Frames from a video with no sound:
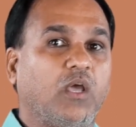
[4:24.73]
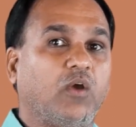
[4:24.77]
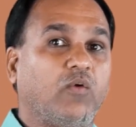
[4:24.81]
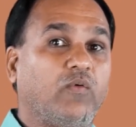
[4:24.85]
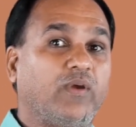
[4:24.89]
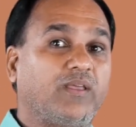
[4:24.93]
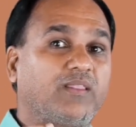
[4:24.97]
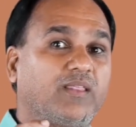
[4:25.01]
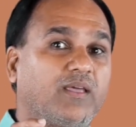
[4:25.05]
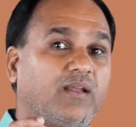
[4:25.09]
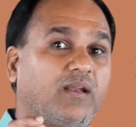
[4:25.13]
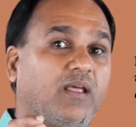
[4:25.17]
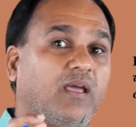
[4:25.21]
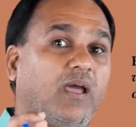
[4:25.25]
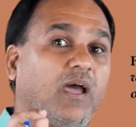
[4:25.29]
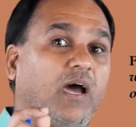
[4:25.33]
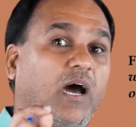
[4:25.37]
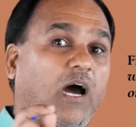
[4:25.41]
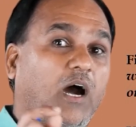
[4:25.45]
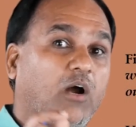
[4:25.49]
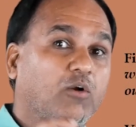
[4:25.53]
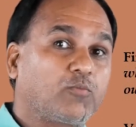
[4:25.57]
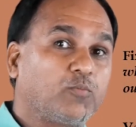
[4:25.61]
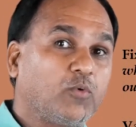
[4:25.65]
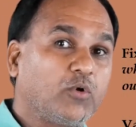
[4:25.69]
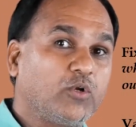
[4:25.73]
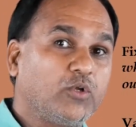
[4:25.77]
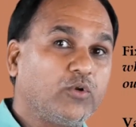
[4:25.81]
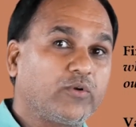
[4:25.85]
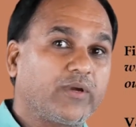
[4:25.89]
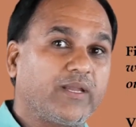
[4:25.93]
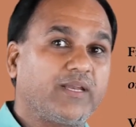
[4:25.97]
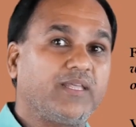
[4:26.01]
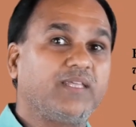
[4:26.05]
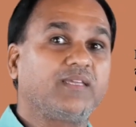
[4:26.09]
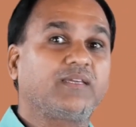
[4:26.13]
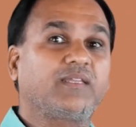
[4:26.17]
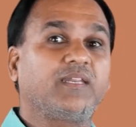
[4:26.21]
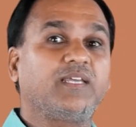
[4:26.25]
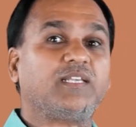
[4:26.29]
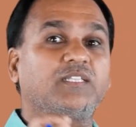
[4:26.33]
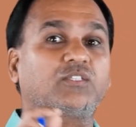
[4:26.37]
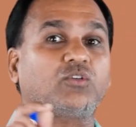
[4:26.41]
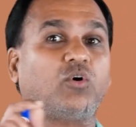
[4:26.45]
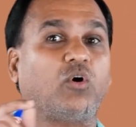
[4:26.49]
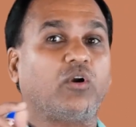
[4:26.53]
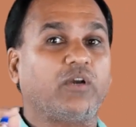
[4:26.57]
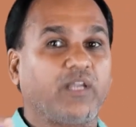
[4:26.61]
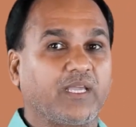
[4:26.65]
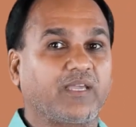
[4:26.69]
Whether output you can increase
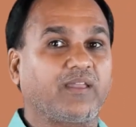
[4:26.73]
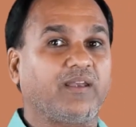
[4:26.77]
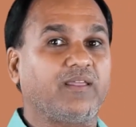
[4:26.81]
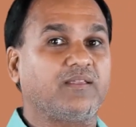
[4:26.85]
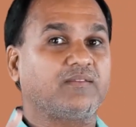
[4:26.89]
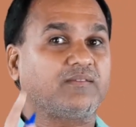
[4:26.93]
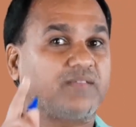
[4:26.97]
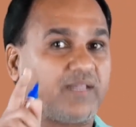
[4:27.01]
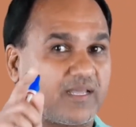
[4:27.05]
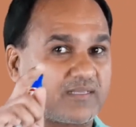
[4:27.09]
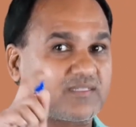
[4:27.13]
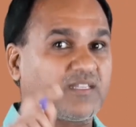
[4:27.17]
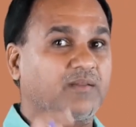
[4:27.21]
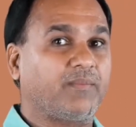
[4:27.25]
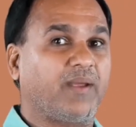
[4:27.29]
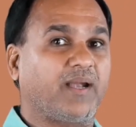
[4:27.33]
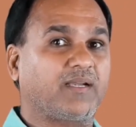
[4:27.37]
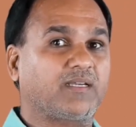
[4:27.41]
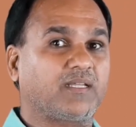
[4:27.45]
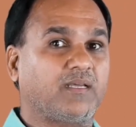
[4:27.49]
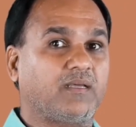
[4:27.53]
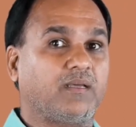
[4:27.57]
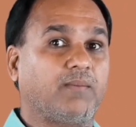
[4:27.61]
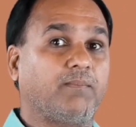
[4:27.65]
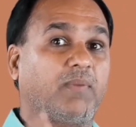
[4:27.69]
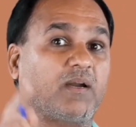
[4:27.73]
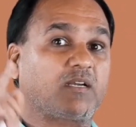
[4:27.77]
or decrease, doesn't matter.